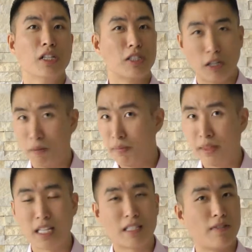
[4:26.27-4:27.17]

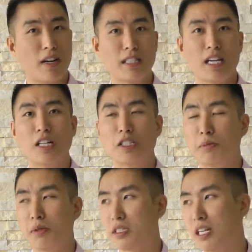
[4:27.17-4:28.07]
So that's a very
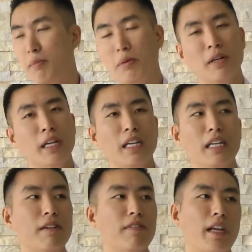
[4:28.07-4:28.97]
tangible example.
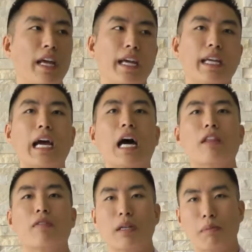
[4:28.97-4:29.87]
Even a
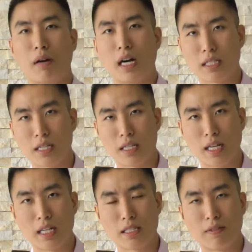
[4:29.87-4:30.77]
gathering and processing
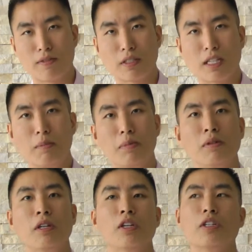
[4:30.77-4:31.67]
asset, for
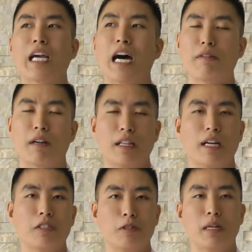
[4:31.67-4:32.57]
example, gathering
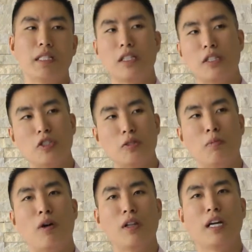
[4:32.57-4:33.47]
lines are basically
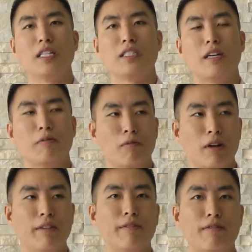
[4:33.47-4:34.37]
small lines that
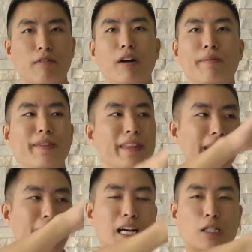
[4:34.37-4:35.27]
run from
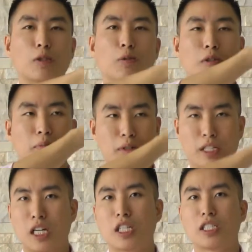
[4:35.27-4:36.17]
the actual
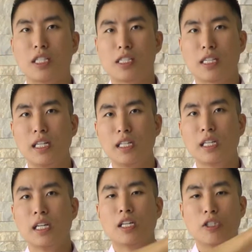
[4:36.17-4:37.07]
production site
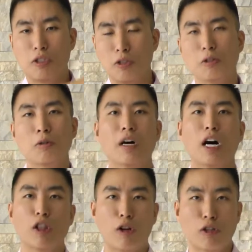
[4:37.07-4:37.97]
to
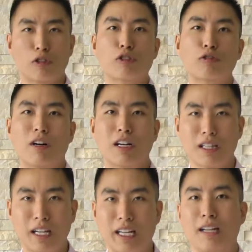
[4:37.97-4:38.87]
a larger trunk
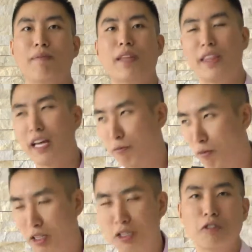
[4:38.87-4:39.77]
line that then
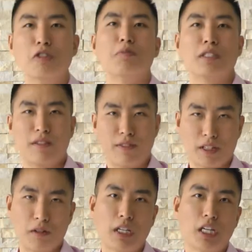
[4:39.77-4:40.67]
runs to
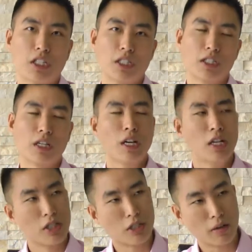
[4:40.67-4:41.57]
specific locations.
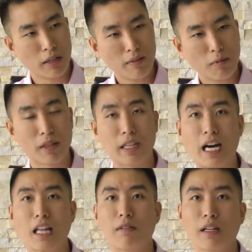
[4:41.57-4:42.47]
So even with
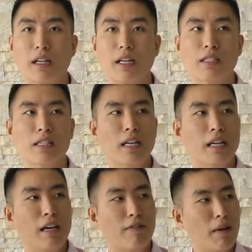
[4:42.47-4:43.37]
gathering lines,
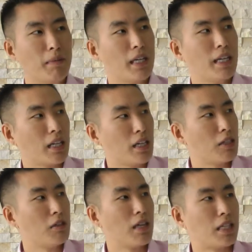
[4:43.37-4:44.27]
if I'm
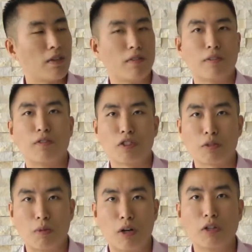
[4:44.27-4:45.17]
connecting to lots of different
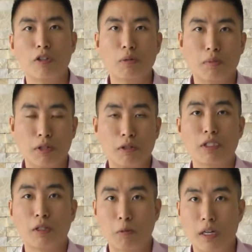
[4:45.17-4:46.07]
small new
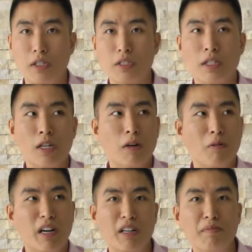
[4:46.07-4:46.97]
producing wells,
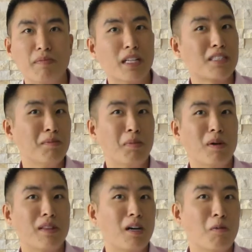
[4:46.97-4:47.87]
well, at some
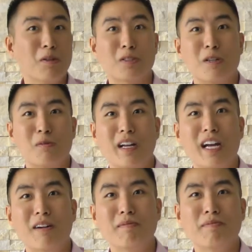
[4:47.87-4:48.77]
point that well's gonna run
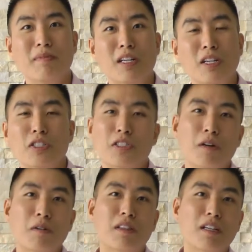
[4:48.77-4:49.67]
out.
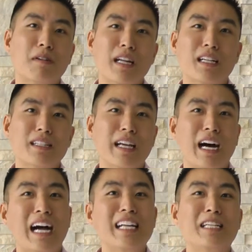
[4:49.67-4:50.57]
So
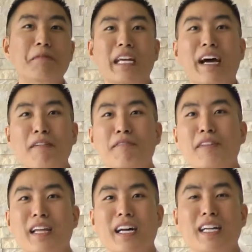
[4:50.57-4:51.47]
theoretically, I need to account
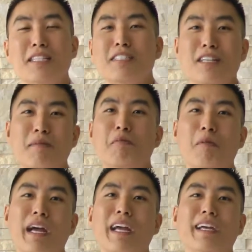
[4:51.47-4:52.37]
for that in some
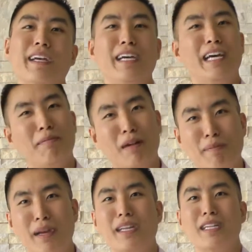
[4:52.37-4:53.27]
way in
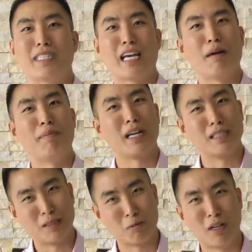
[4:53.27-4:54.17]
my maintenance
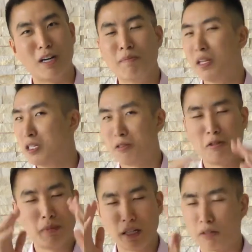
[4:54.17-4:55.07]
capex as well. So
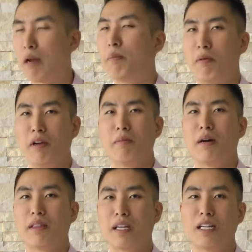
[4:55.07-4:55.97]
you make a great point
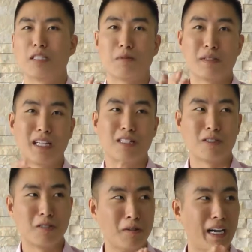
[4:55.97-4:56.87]
about that as it
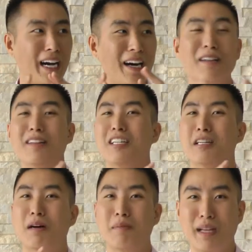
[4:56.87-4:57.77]
relates to how do you think
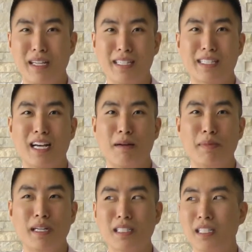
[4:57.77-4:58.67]
about maintenance
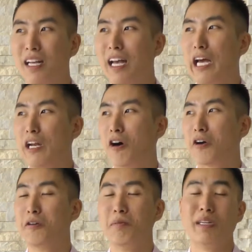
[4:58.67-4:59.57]
capex, and
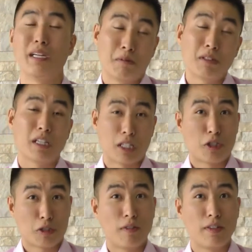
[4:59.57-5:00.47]
are you being really
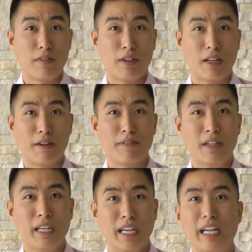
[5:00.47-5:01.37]
conservative
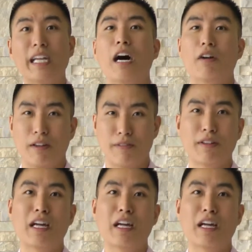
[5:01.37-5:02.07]
enough in accounting for